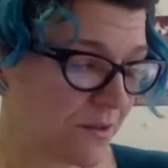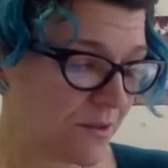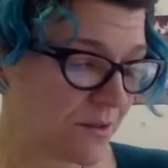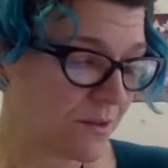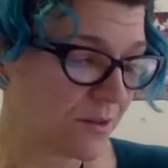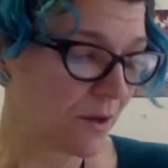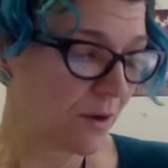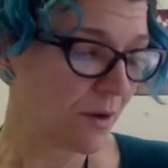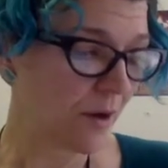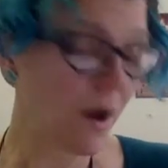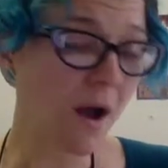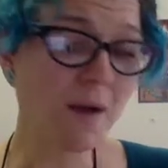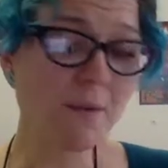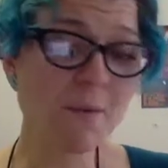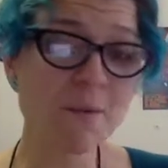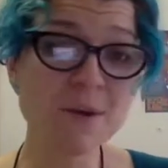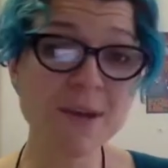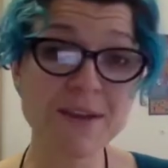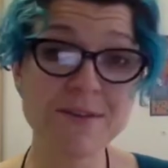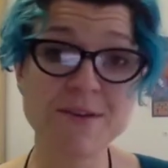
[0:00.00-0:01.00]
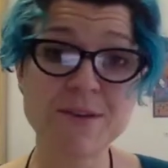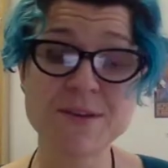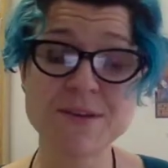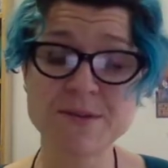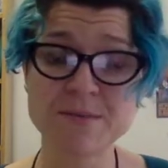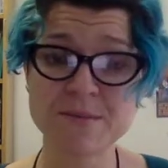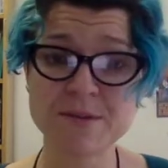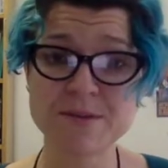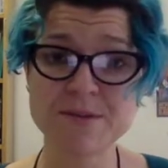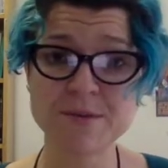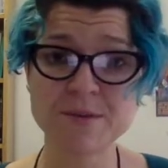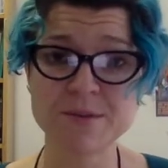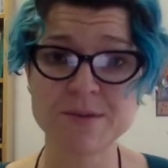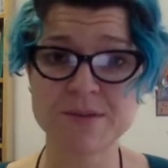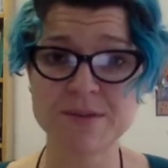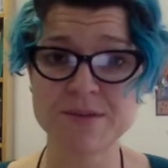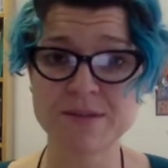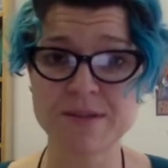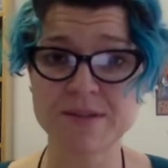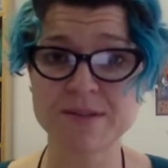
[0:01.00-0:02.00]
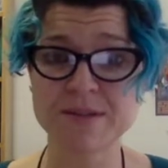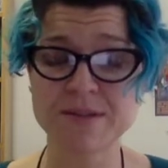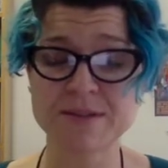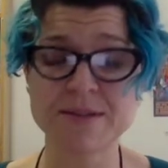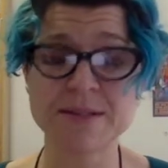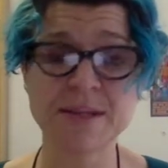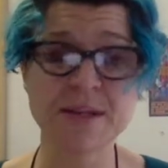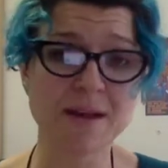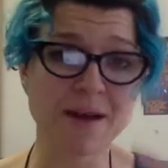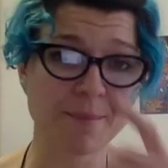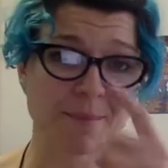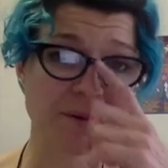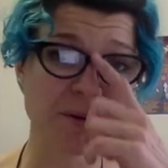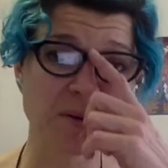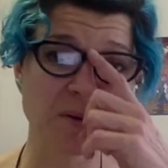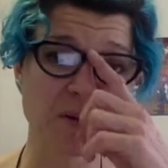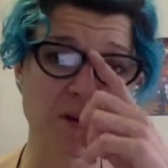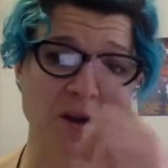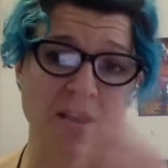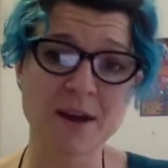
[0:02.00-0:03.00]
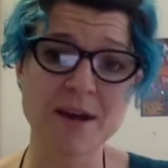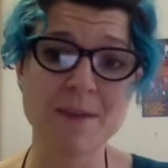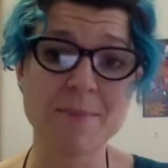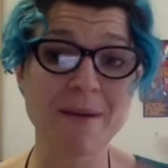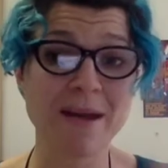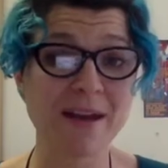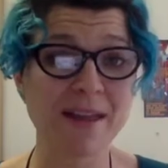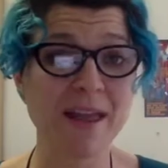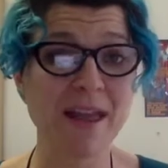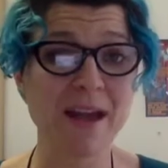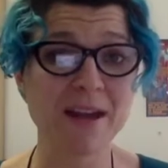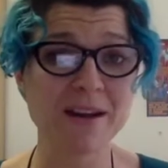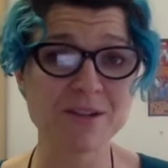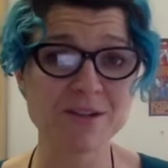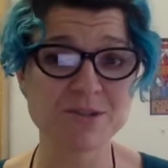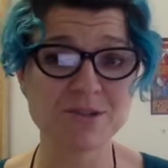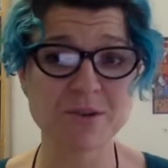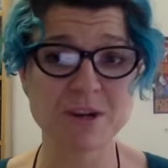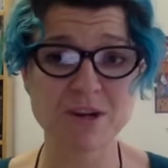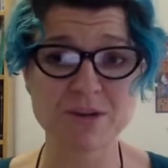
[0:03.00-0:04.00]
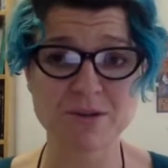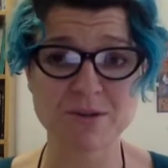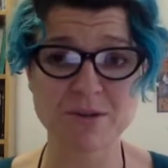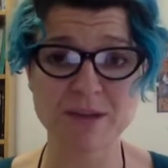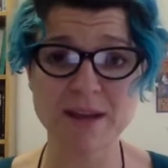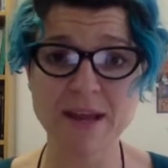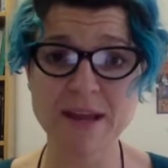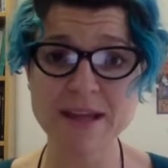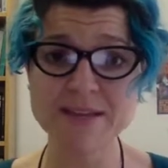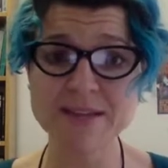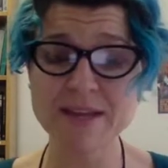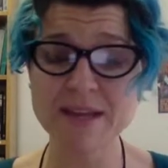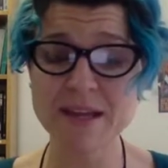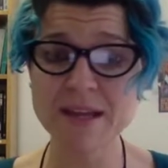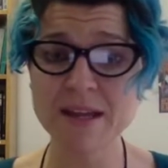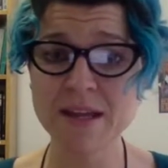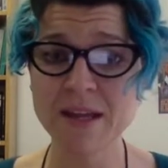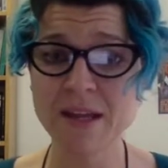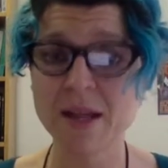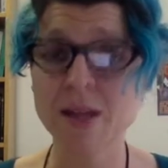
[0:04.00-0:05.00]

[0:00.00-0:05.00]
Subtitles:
So I will give you some resources, as I said, up online about how to structure an essay.